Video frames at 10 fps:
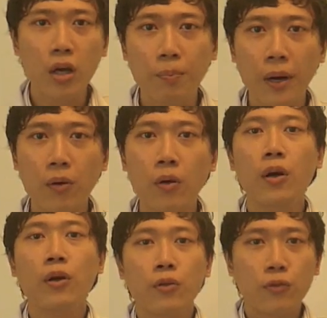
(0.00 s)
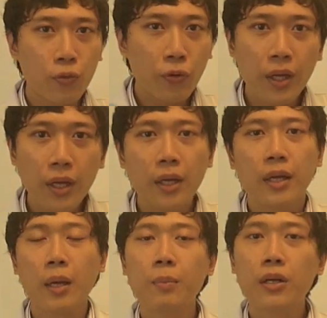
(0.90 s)
about 3
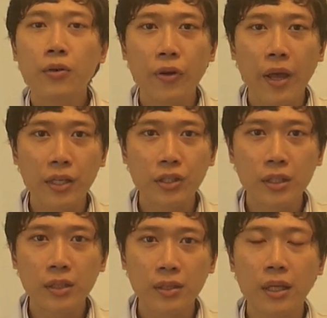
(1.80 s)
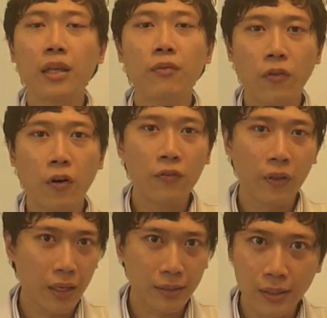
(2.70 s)
chemical reactions that involve
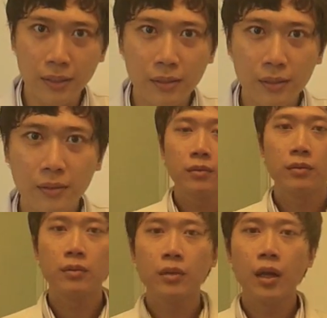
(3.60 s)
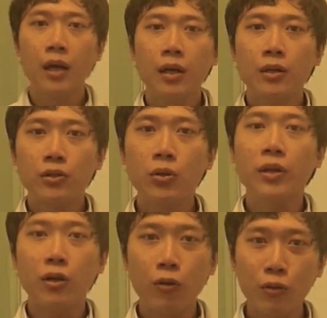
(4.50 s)
acids. So
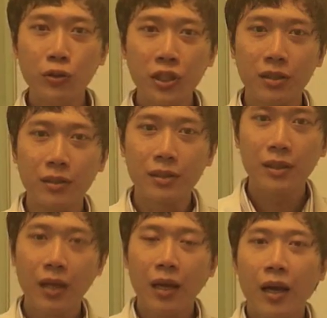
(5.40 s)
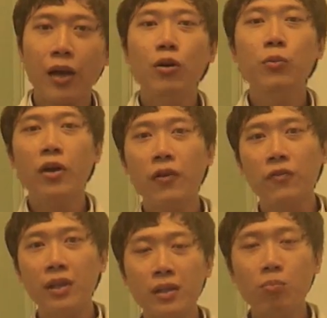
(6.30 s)
in conclusions, I hope you have
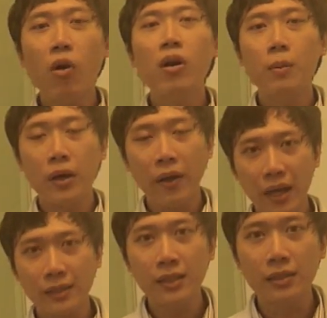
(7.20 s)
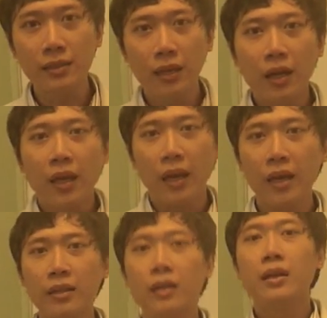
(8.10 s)
learned more about acids
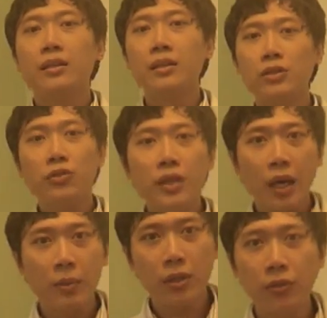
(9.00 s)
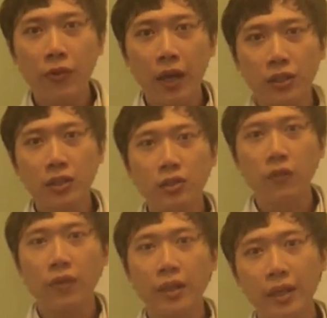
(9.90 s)
and the 3 chemical reactions of
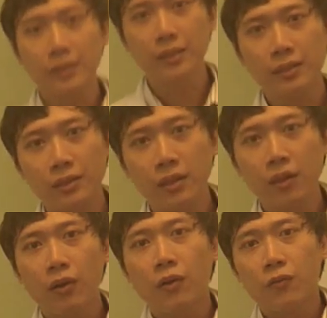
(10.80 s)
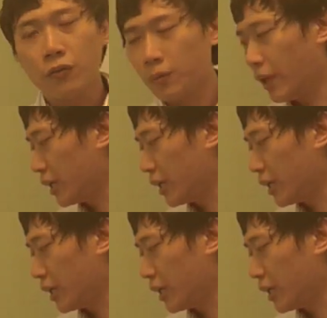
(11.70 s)
an acid. From the